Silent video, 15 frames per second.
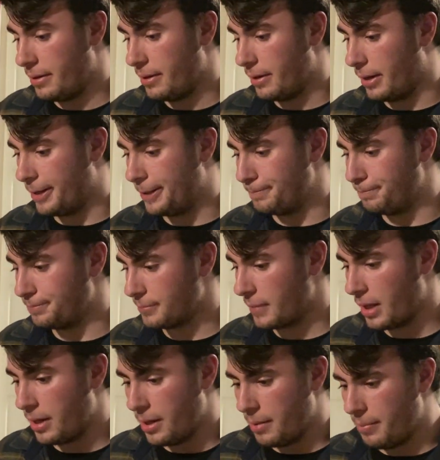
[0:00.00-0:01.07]

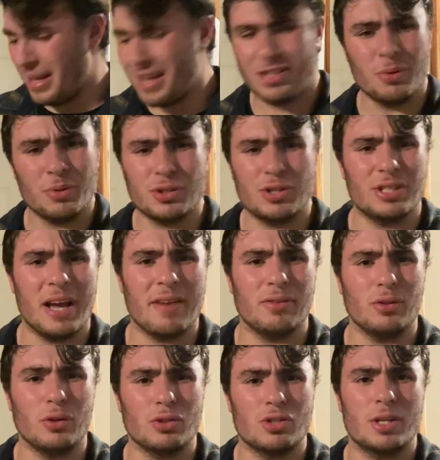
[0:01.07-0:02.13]
But yeah, it's always good to have a
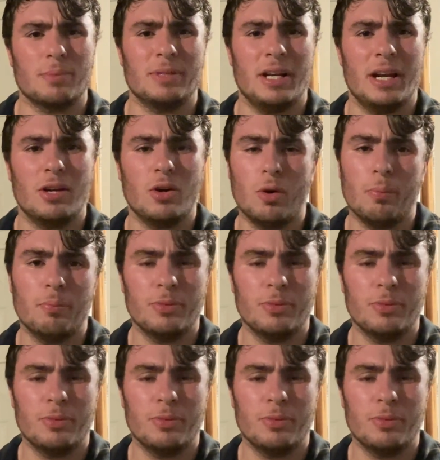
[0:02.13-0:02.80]
little something at home.